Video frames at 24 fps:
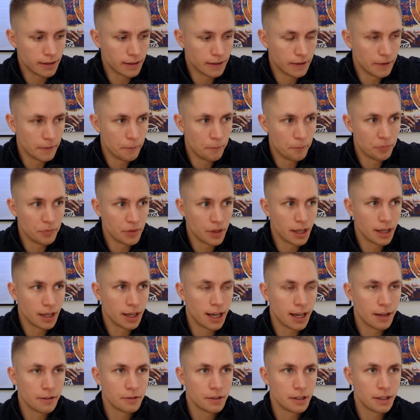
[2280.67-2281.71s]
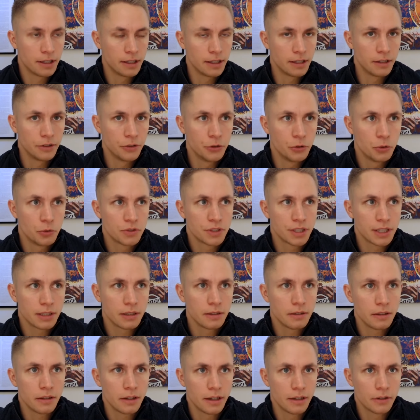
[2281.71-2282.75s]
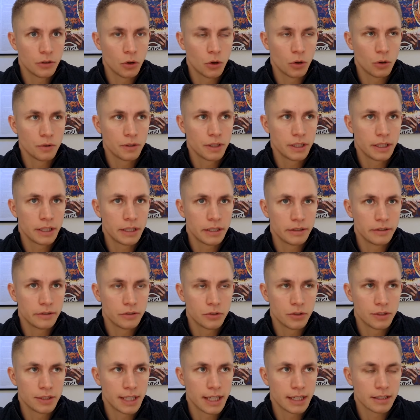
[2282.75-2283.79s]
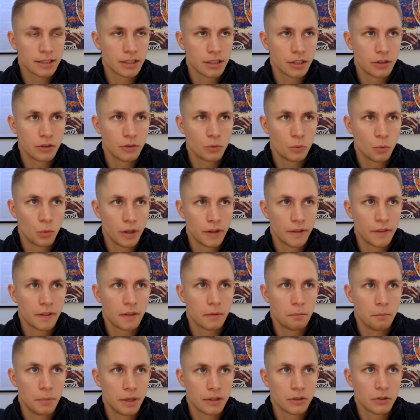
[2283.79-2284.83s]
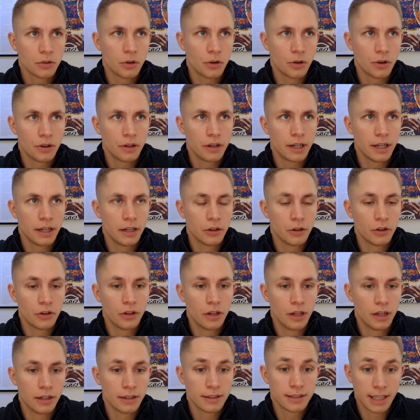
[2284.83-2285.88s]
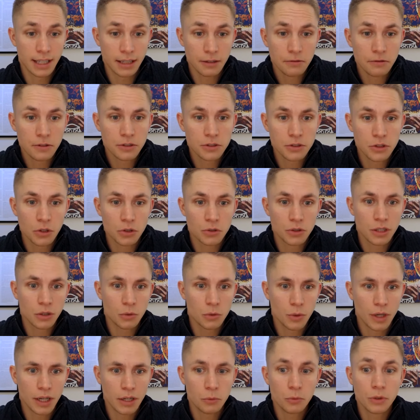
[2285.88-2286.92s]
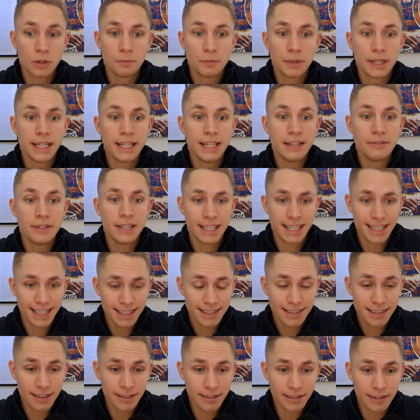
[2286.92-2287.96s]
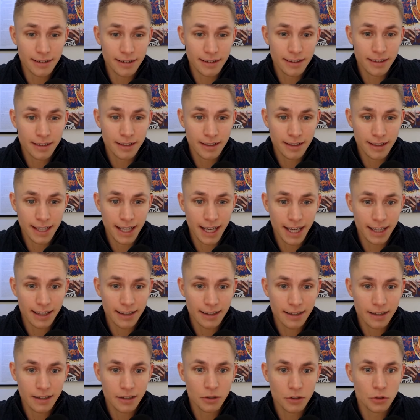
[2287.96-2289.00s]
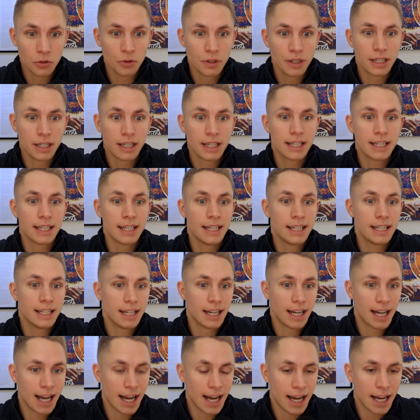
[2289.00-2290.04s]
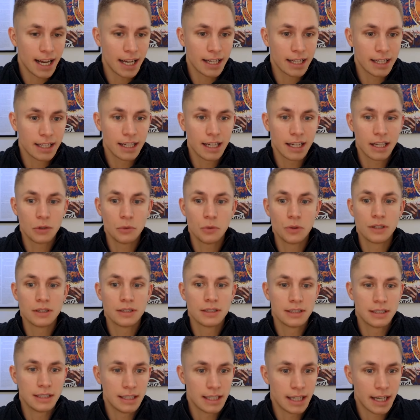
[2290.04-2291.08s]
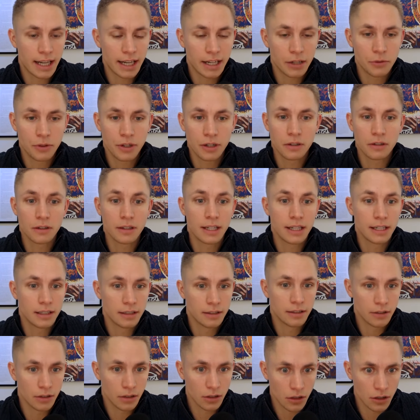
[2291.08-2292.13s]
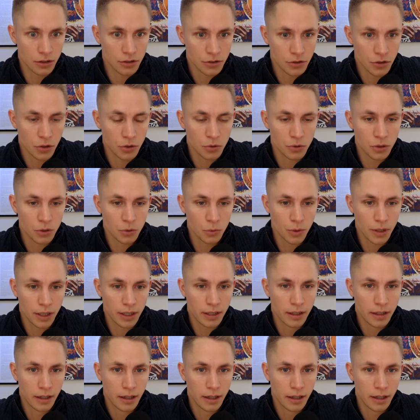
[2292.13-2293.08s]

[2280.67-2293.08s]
um, have, uh, using and holding and transaction with Bitcoin in, an, in a self custodial way will be even easier than doing it in a high KYC, high regulated custodial way.